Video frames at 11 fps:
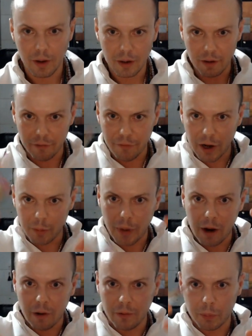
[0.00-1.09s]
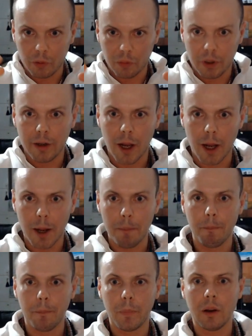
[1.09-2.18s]
find a balance between,
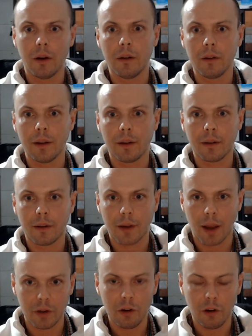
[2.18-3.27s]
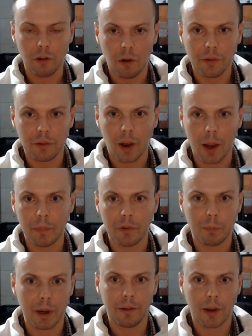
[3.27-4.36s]
like having your alone time and
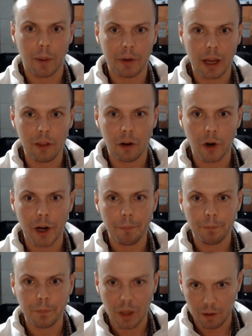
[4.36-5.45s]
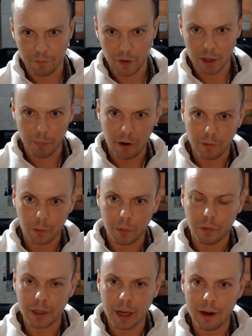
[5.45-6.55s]
spending time together, right? And find a balance
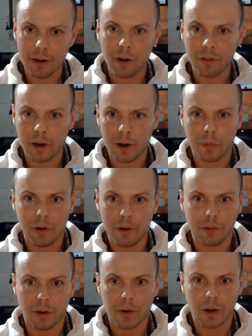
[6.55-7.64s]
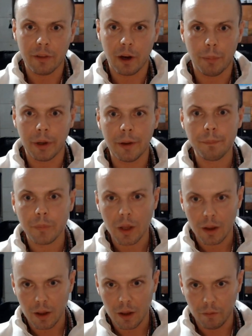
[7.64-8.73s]
between getting out there and putting yourself out there a bit
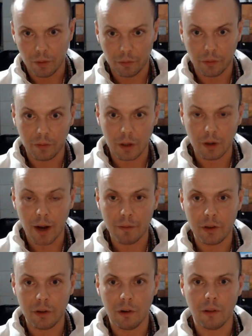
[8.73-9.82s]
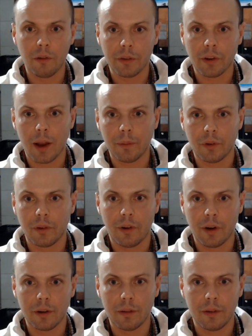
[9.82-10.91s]
versus, having your alone time so that you can,